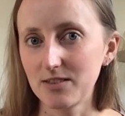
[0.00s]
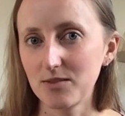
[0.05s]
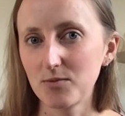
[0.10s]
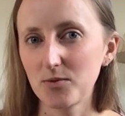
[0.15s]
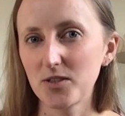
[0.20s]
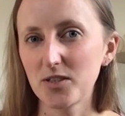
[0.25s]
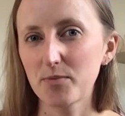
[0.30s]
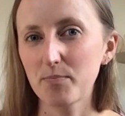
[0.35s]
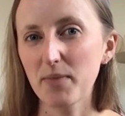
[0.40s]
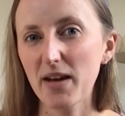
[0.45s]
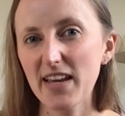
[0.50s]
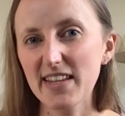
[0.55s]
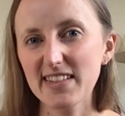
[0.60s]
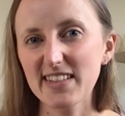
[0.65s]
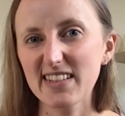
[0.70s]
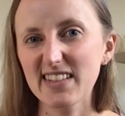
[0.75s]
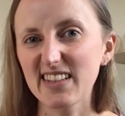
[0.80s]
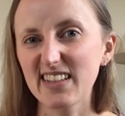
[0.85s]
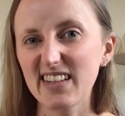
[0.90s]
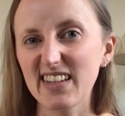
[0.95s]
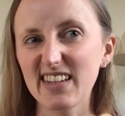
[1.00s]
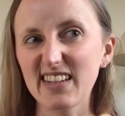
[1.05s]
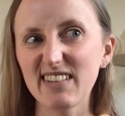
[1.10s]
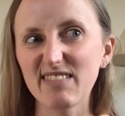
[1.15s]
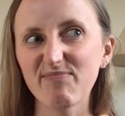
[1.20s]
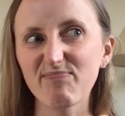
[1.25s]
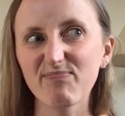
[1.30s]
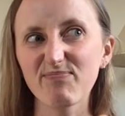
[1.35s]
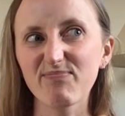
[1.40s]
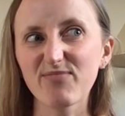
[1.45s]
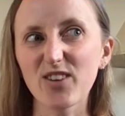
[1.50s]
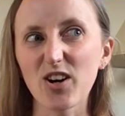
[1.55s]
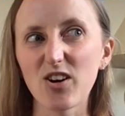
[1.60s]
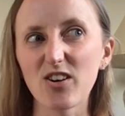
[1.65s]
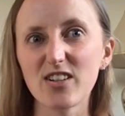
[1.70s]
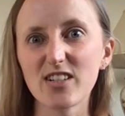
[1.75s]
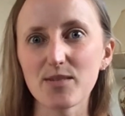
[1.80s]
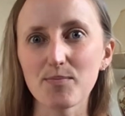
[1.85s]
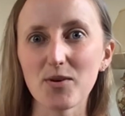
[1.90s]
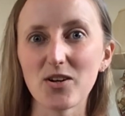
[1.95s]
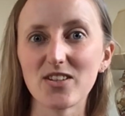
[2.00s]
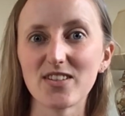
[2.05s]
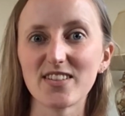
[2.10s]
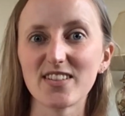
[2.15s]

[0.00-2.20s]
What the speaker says: which basically corresponds